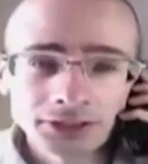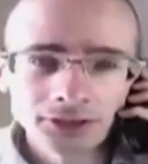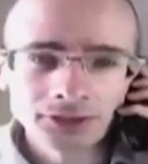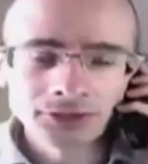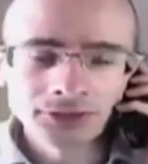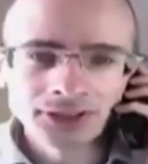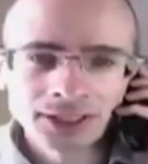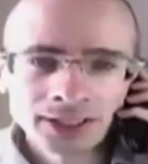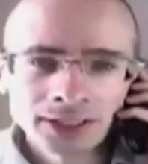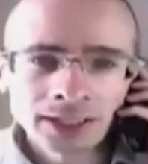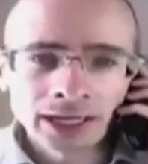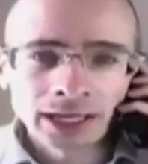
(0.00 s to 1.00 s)
years.
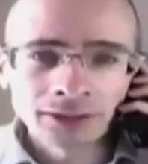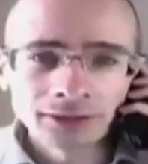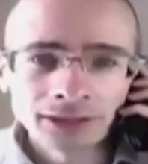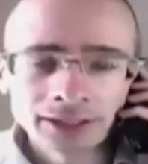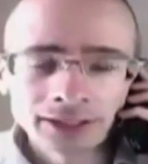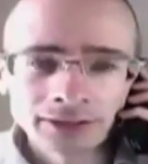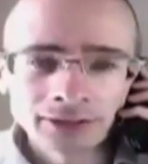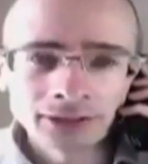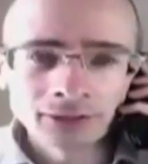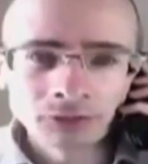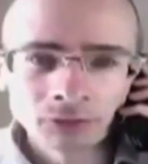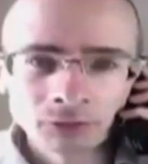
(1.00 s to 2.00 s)
And
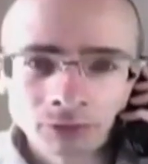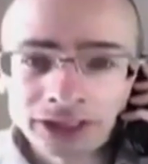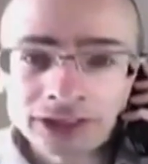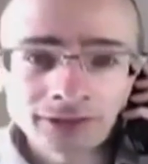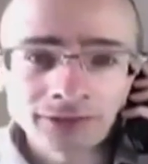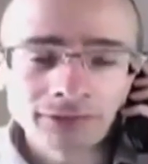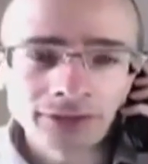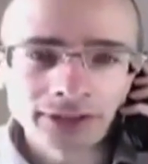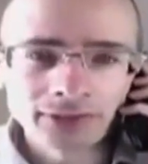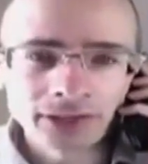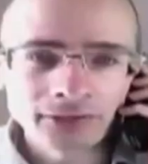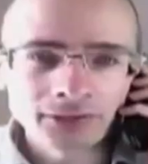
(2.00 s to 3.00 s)
the reason for
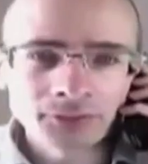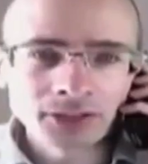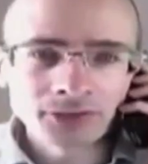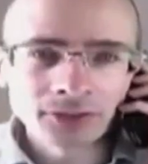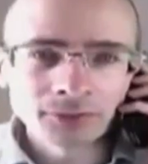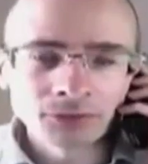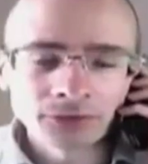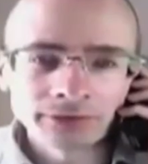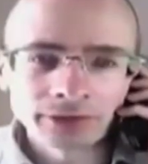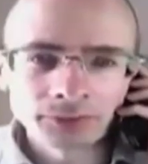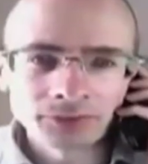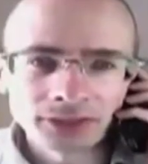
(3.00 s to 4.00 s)
this has to be some sort
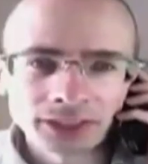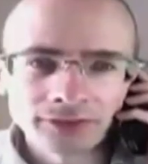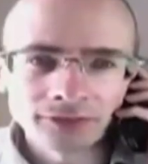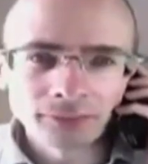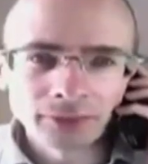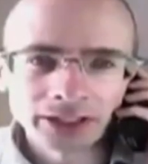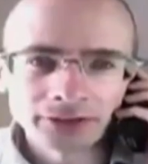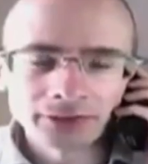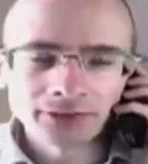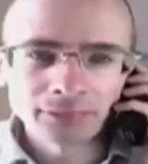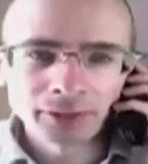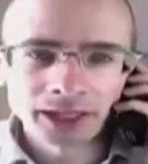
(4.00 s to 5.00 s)
of upsetting of the
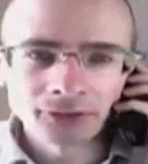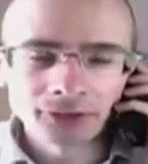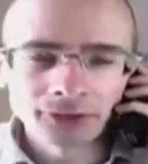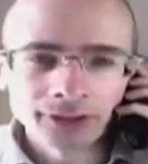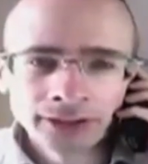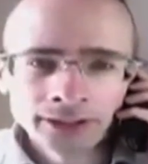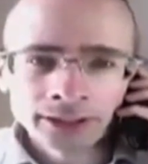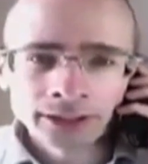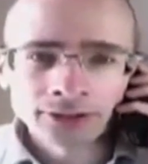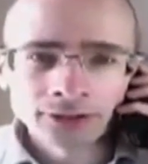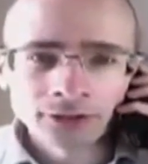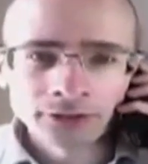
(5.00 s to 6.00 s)
balance of power.
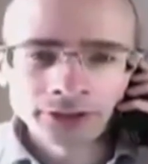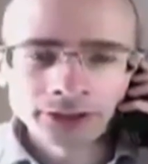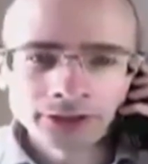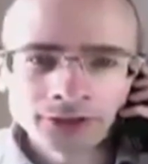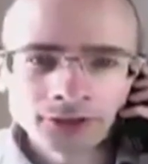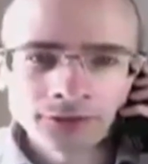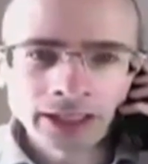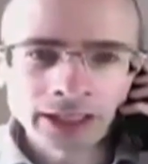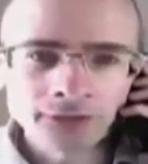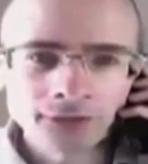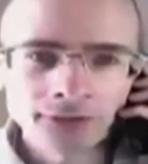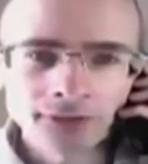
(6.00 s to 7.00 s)
And there are really two
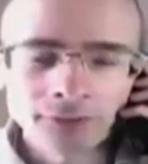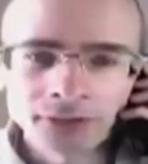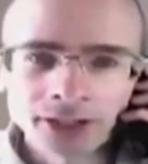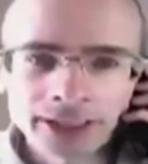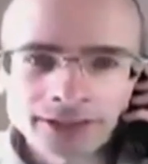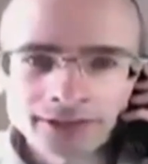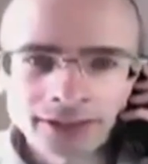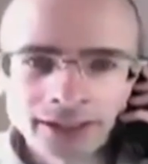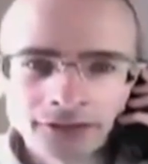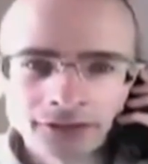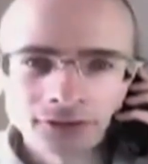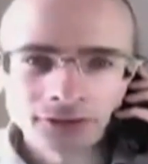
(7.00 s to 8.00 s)
factors that play into
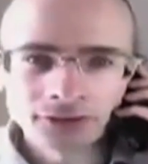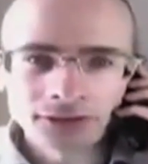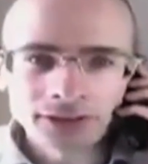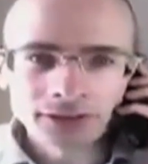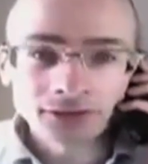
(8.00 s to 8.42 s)
that. There's the